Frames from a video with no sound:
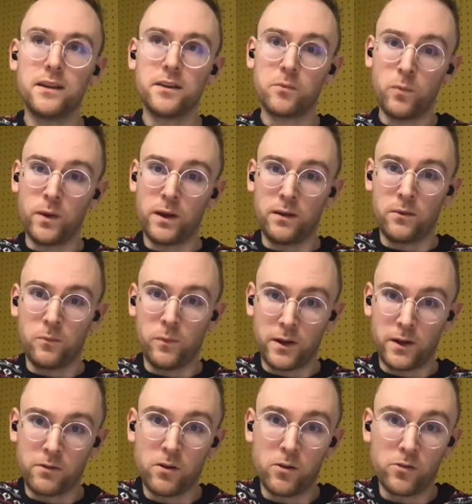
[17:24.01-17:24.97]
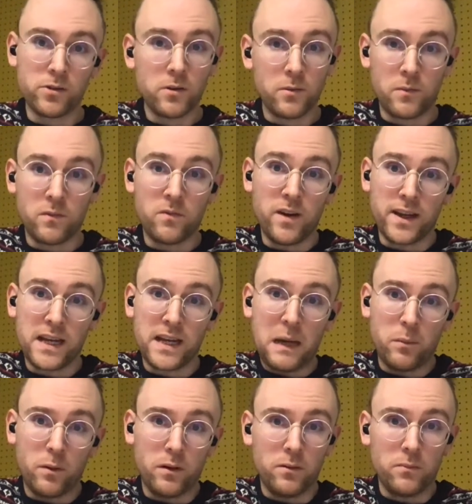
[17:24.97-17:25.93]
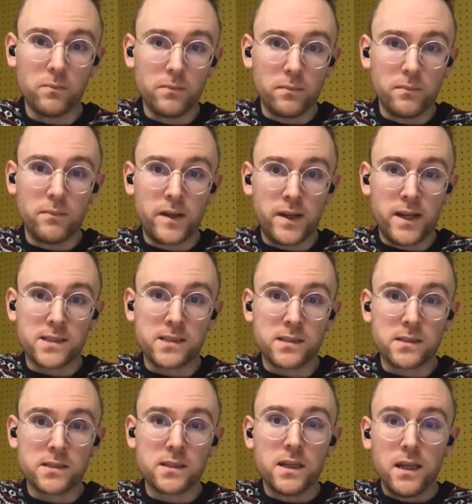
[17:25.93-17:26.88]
with with growth via capital in essence,